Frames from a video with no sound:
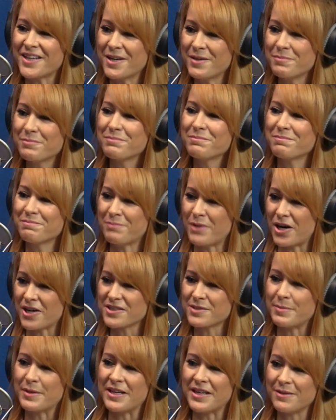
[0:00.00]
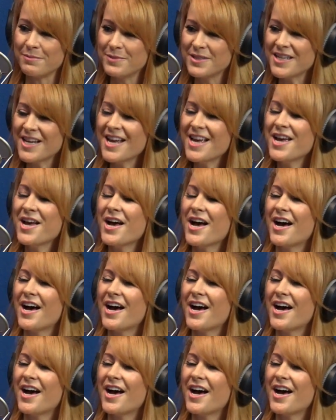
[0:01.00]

Yep. Got Boss it. babes. Okay.